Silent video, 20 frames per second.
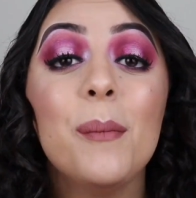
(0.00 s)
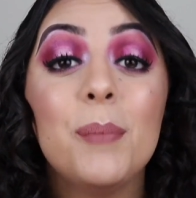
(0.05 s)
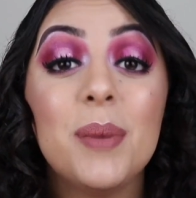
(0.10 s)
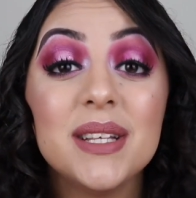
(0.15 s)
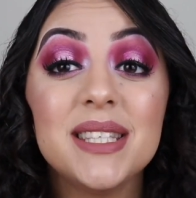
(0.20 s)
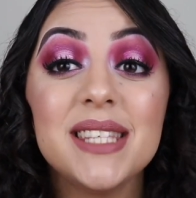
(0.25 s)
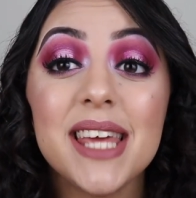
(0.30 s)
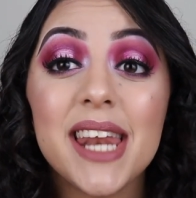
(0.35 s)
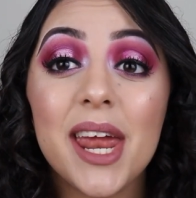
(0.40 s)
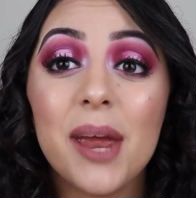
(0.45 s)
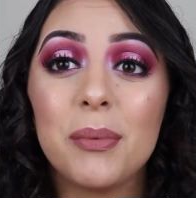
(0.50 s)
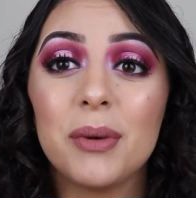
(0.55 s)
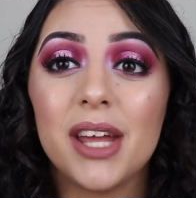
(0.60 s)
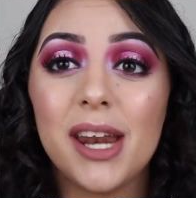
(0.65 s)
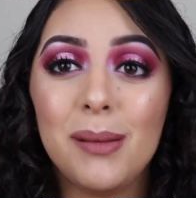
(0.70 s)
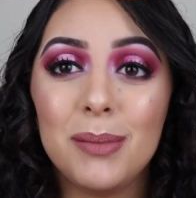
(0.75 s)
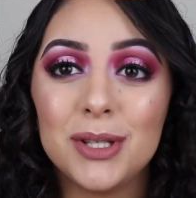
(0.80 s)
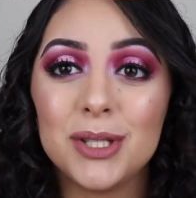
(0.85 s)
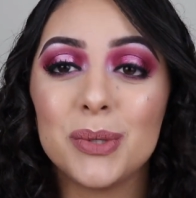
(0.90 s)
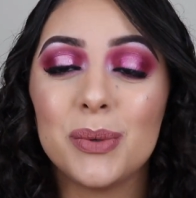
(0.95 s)
but today we're
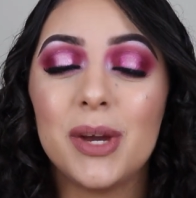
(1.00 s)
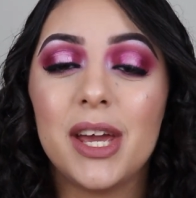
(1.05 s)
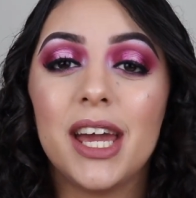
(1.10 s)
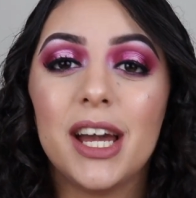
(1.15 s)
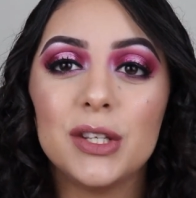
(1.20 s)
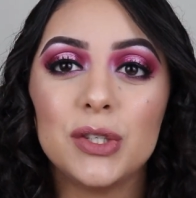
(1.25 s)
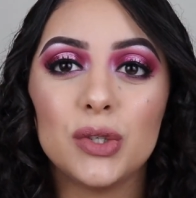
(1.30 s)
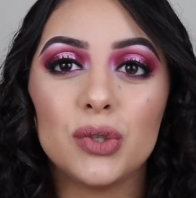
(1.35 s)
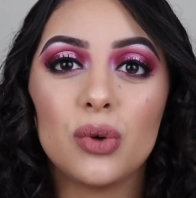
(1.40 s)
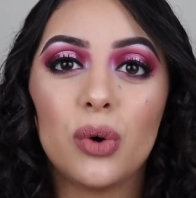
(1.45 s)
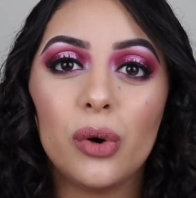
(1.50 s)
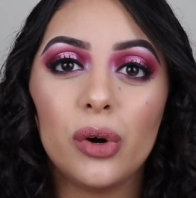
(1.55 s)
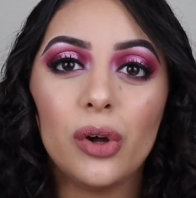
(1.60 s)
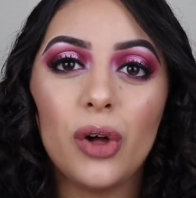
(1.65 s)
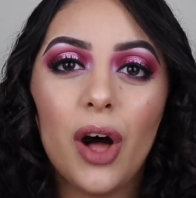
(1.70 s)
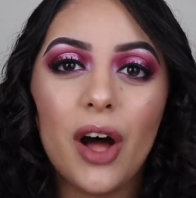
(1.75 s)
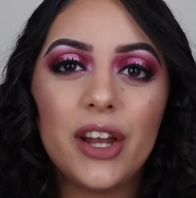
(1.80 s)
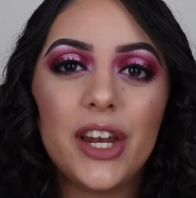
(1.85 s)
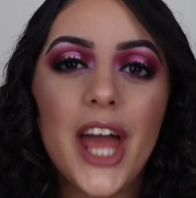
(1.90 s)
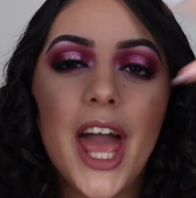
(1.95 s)
gonna be doing a tutorial
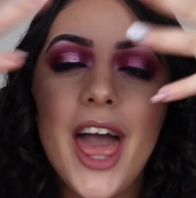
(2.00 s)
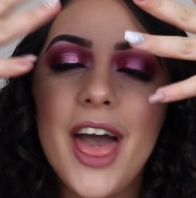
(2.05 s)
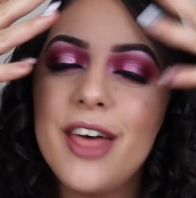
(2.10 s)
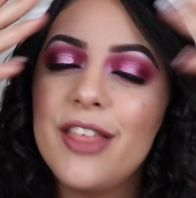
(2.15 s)
on